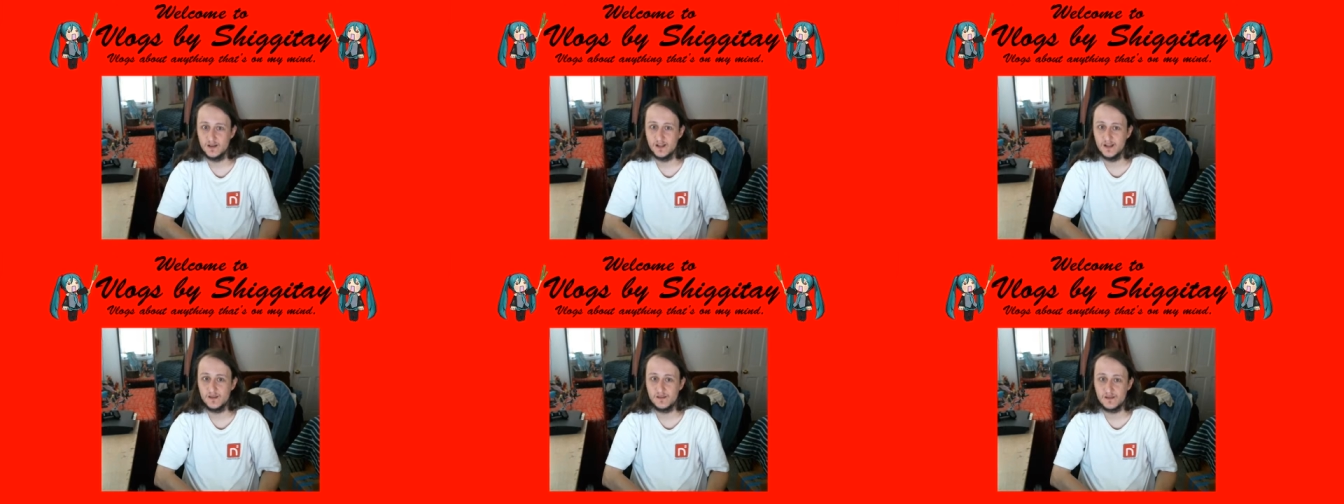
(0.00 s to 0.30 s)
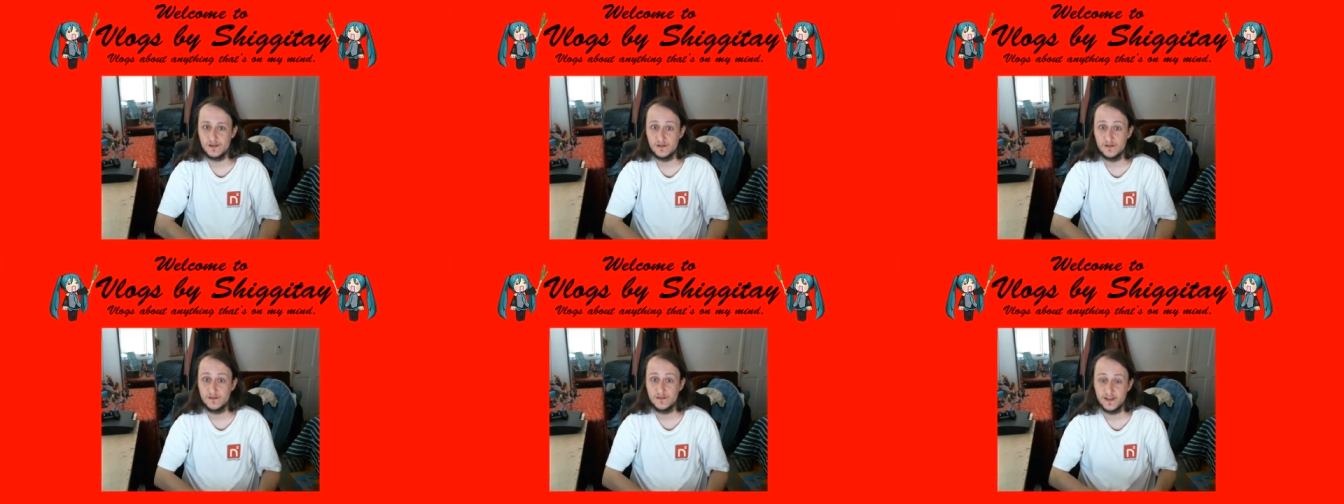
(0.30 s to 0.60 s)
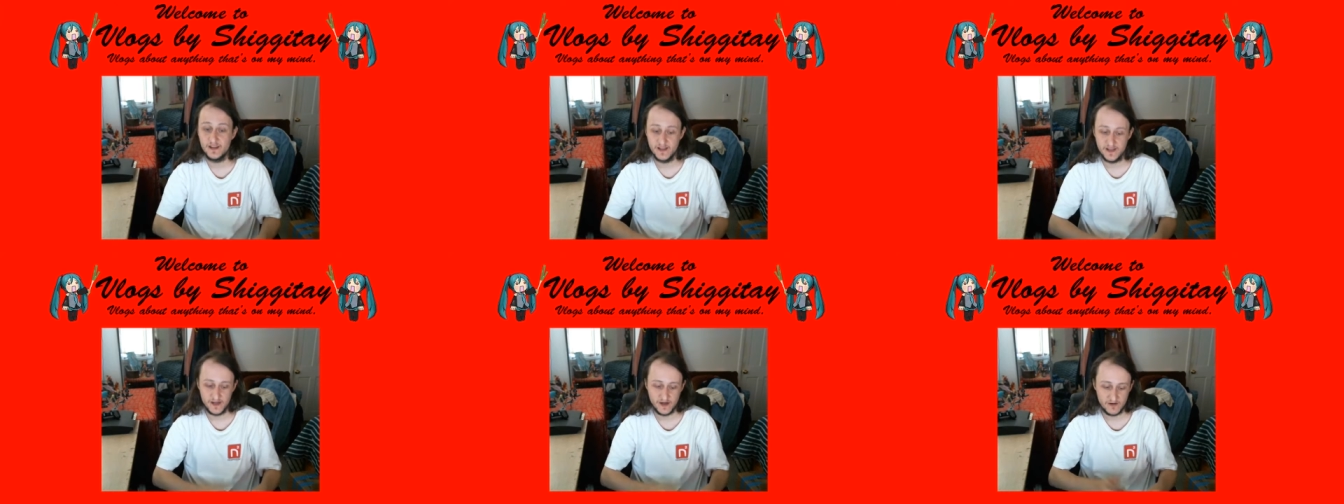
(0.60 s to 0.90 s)
instance
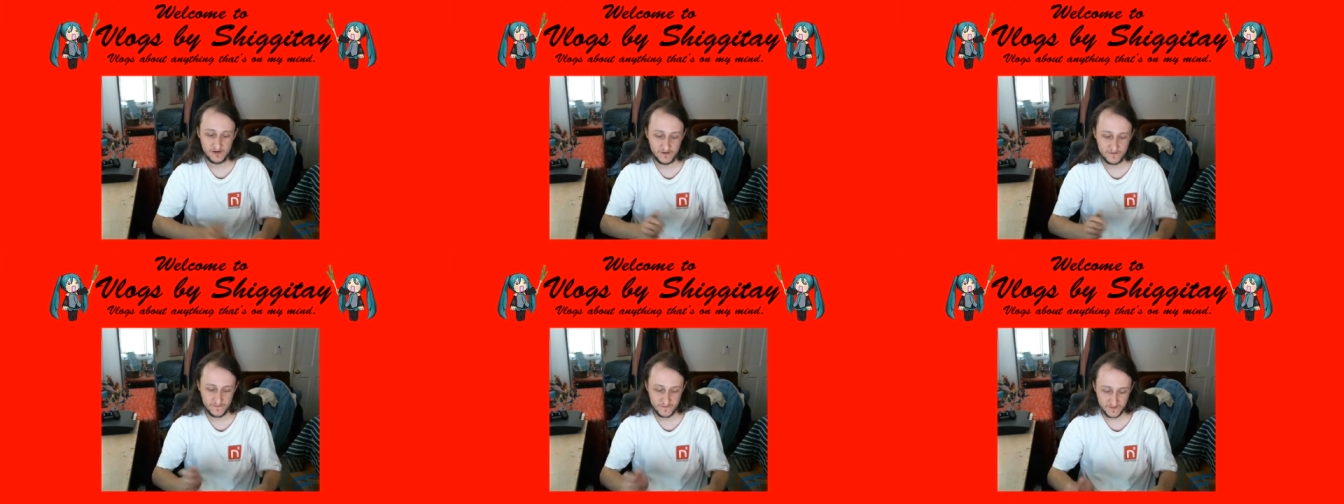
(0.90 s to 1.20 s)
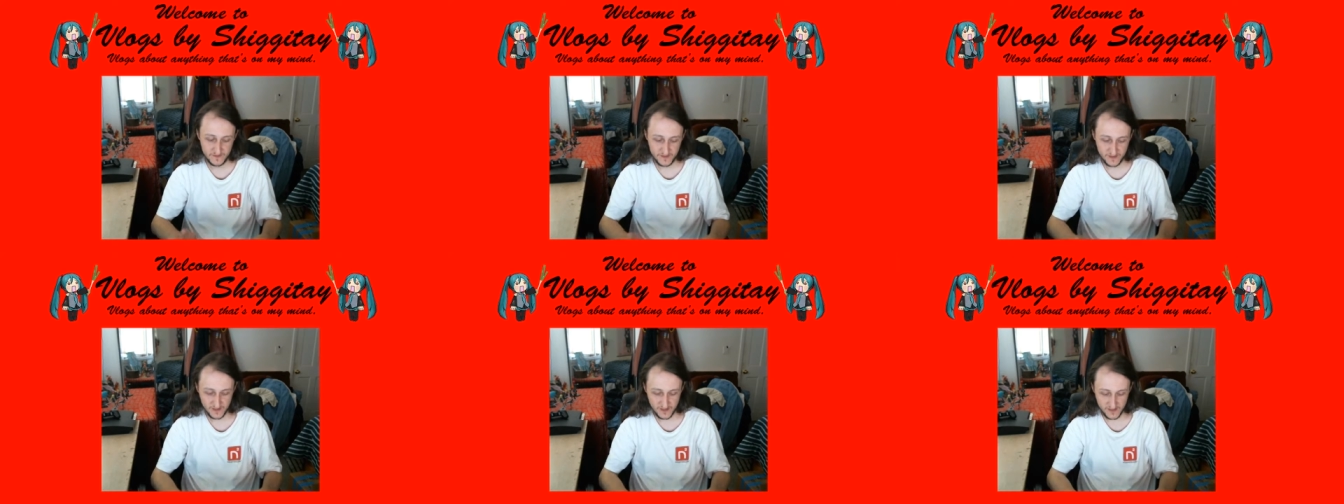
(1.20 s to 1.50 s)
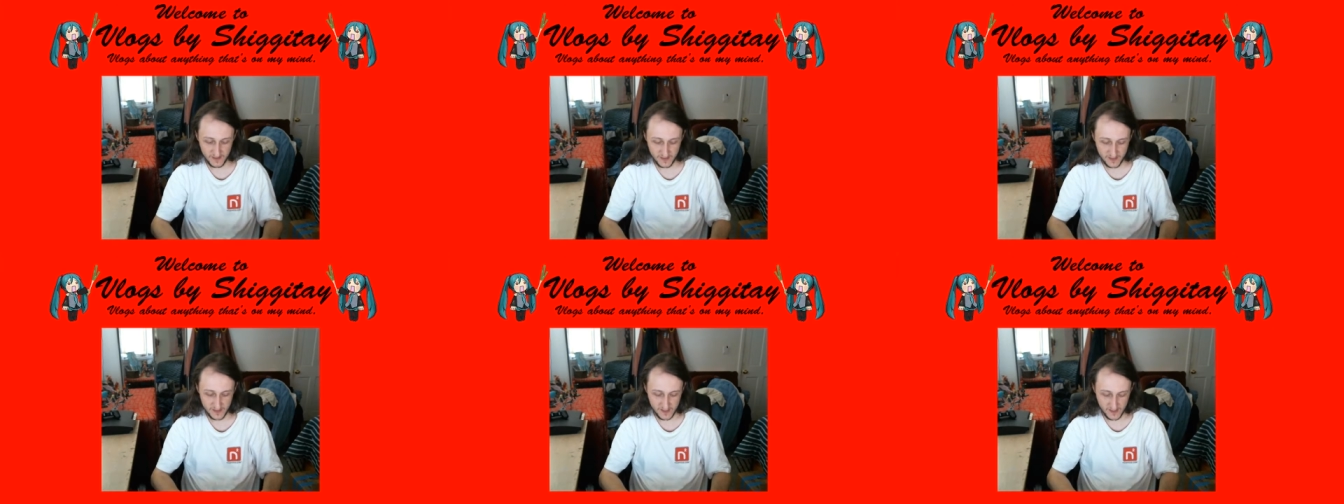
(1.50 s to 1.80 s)
taken care of.
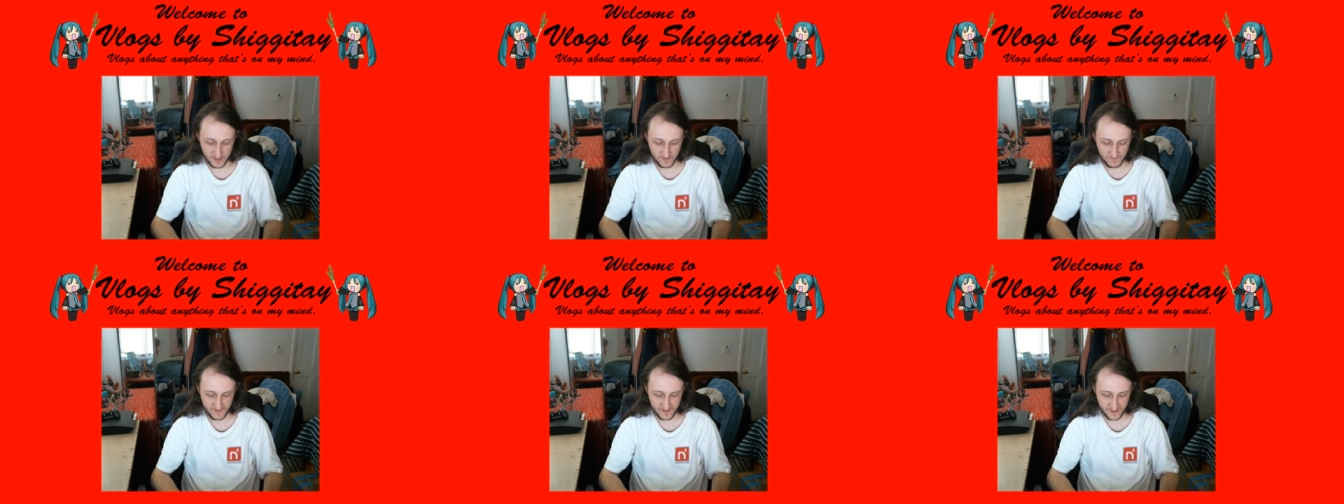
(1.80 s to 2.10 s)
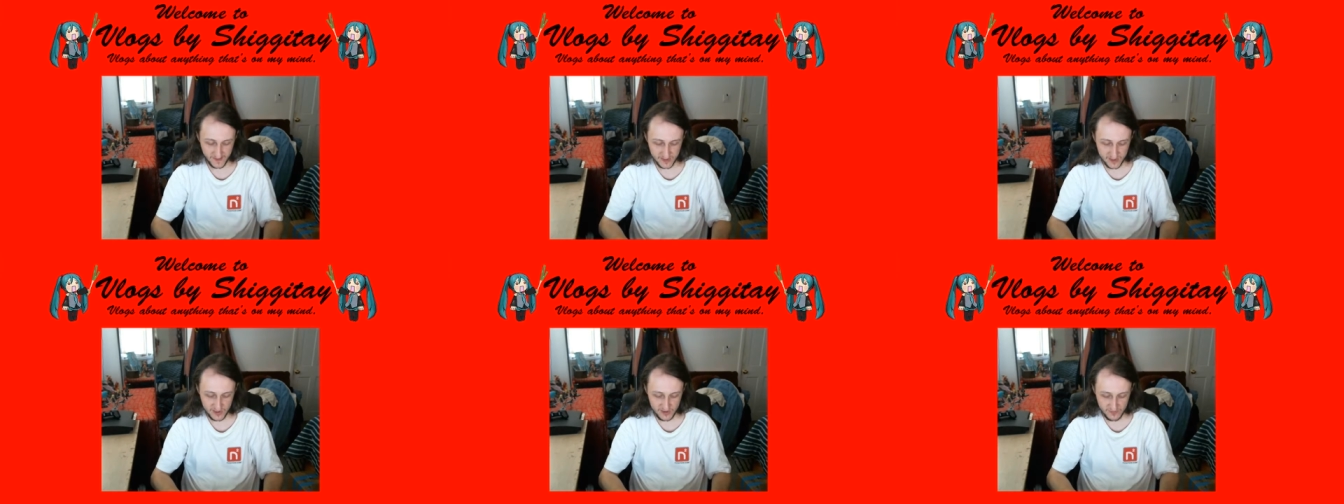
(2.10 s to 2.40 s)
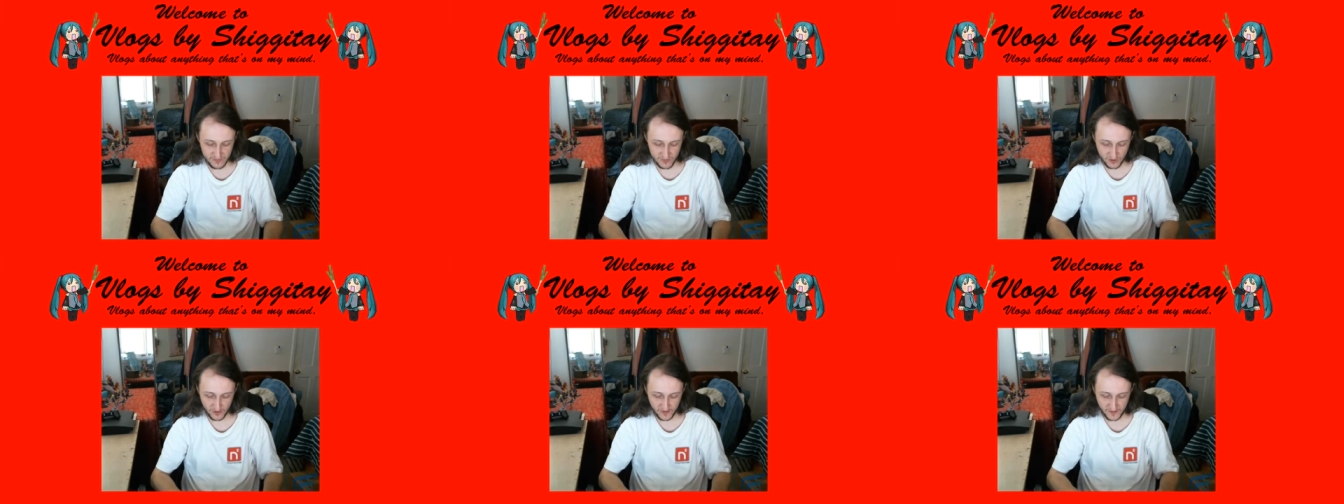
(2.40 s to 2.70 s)
I've got 2
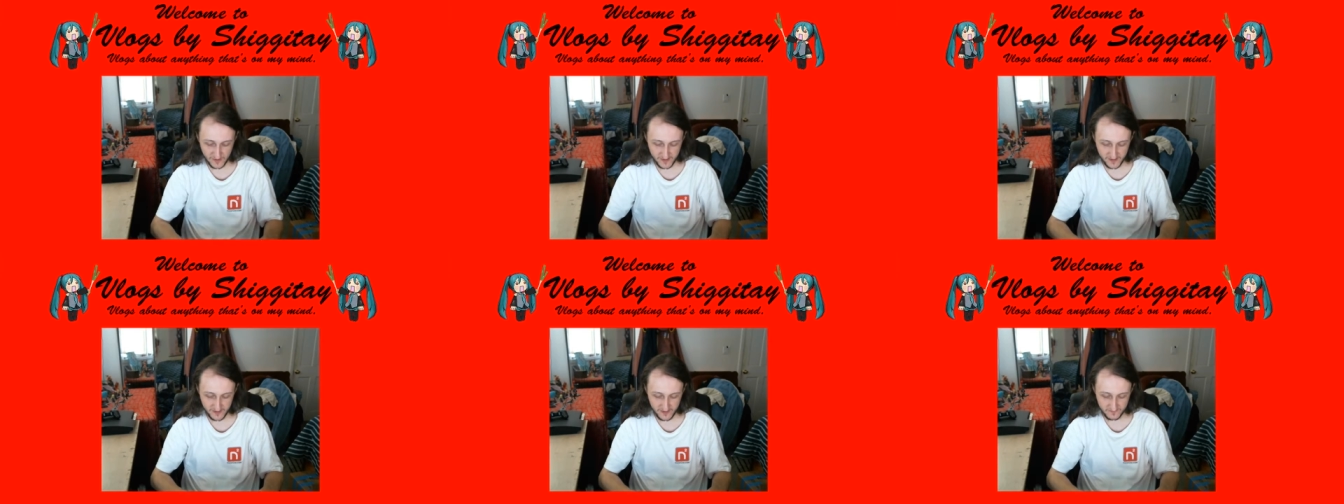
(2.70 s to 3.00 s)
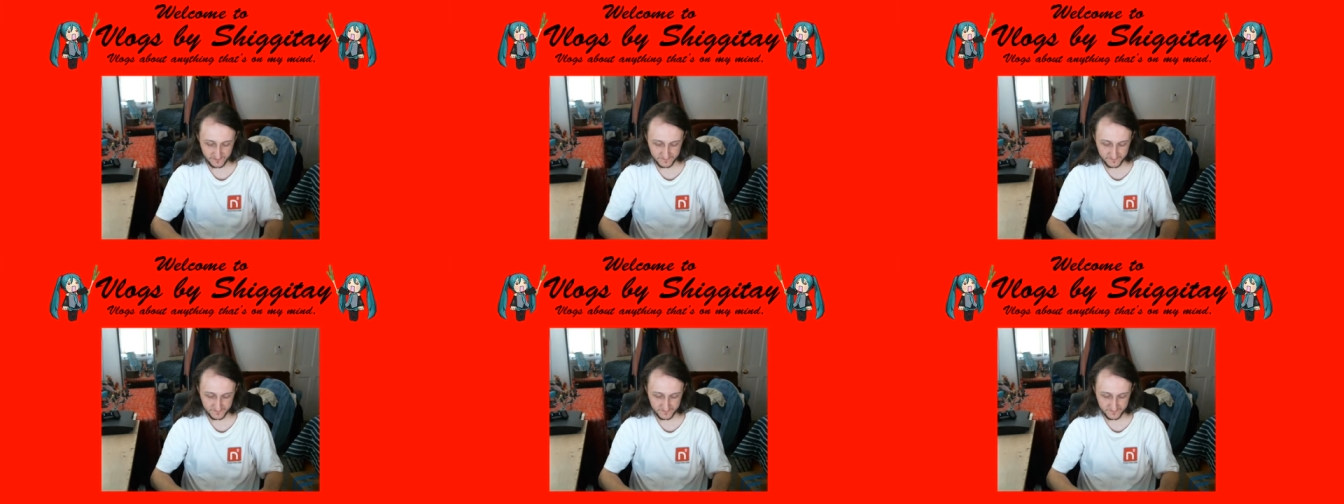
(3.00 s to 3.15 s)
more here.